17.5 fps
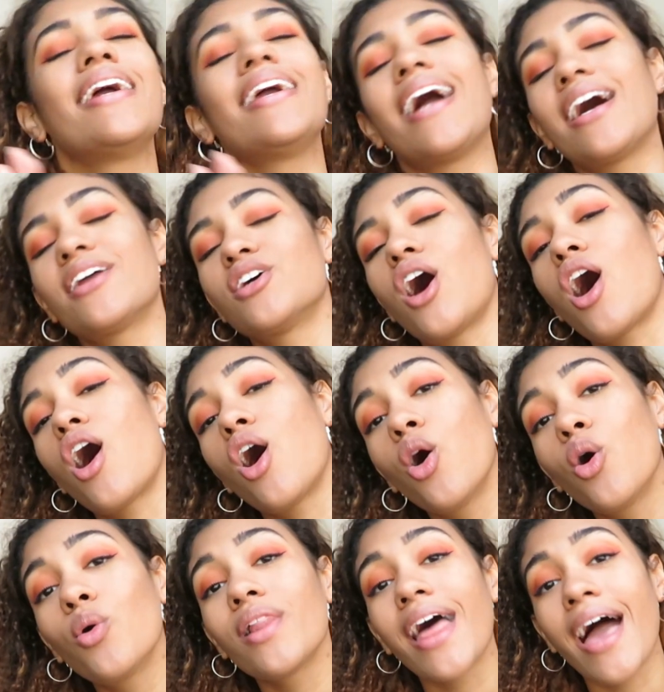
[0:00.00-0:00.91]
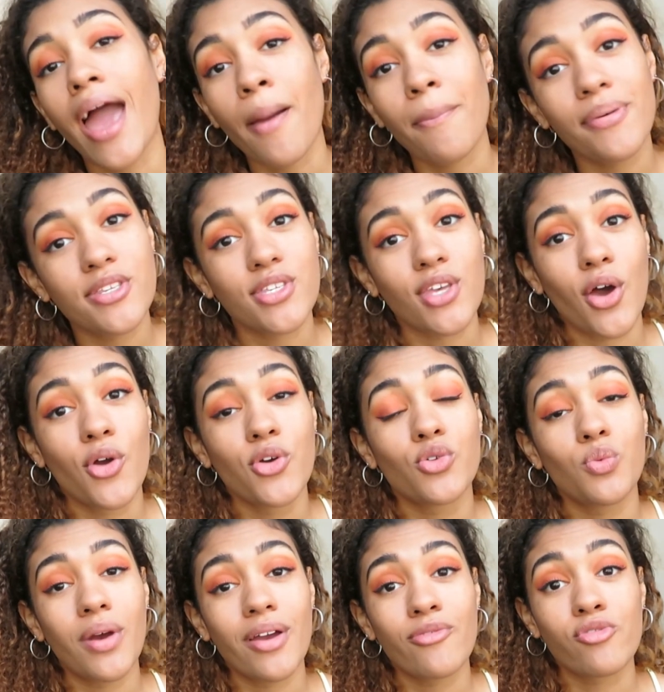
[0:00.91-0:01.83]
He had a whole
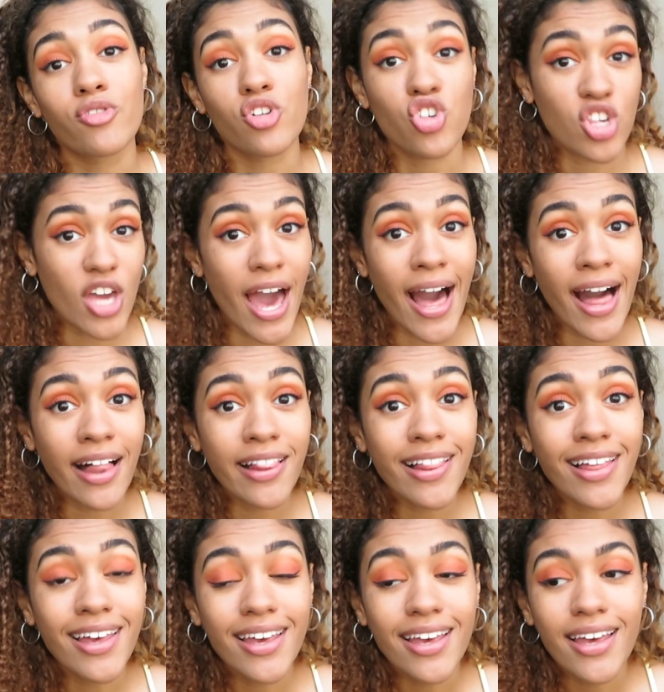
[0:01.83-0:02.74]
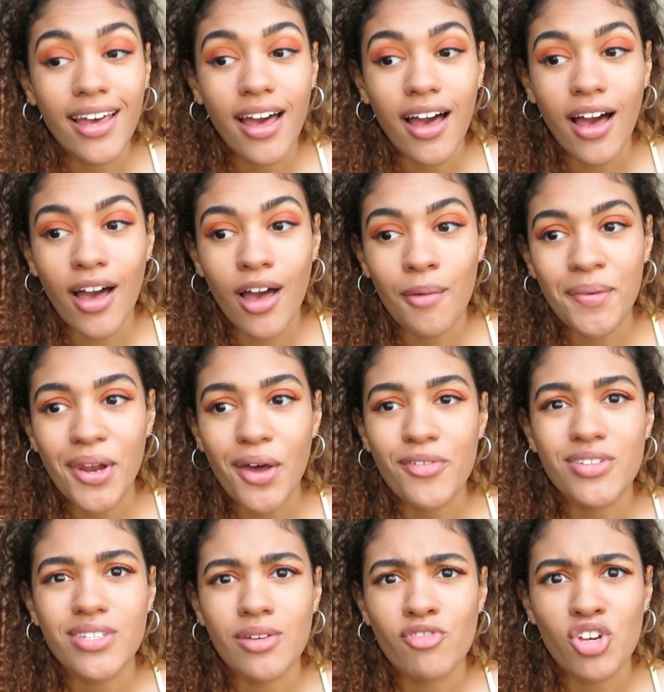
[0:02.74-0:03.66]
episode with Richelle um, and
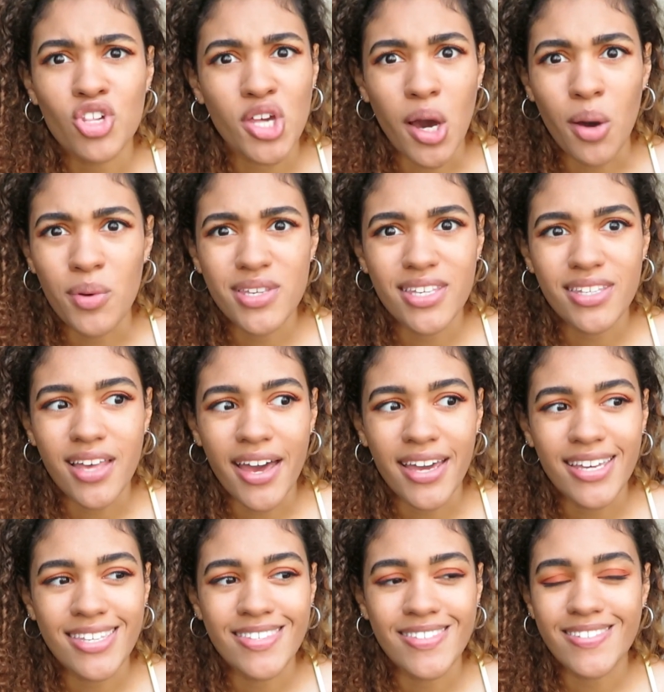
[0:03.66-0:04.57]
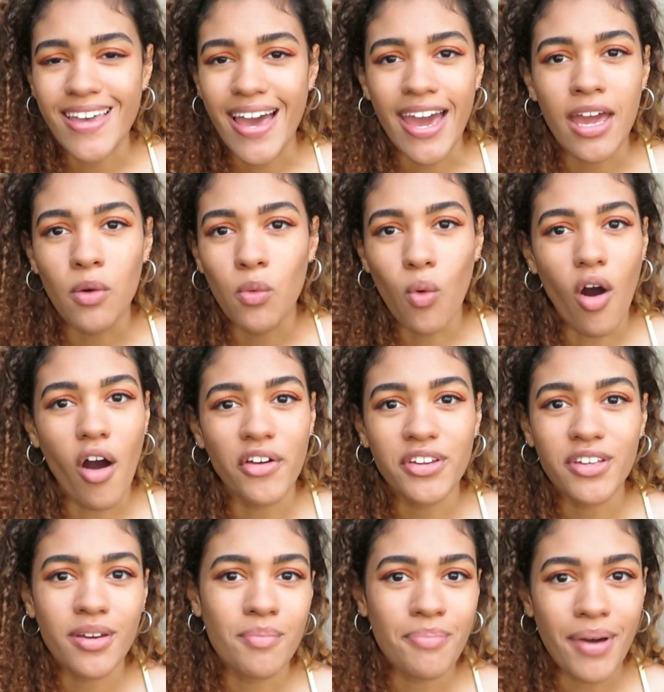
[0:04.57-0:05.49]
obviously, Richelle was like his day
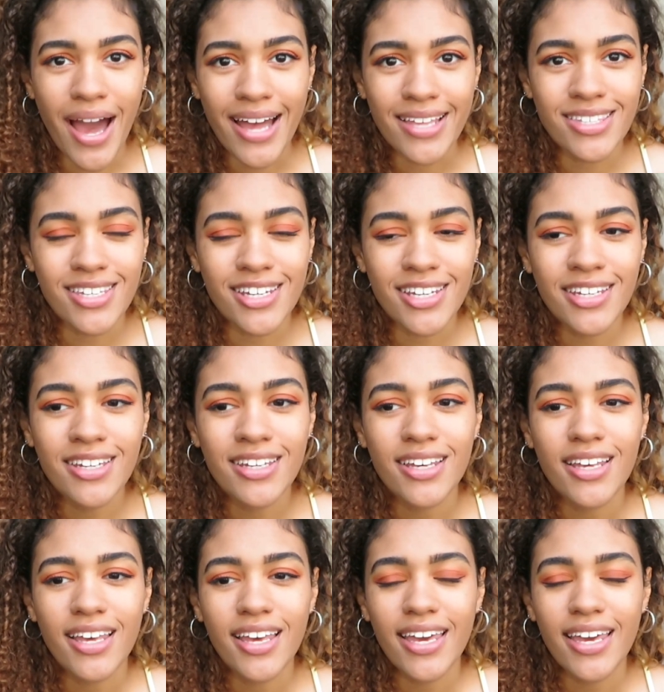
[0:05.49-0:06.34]
one companion.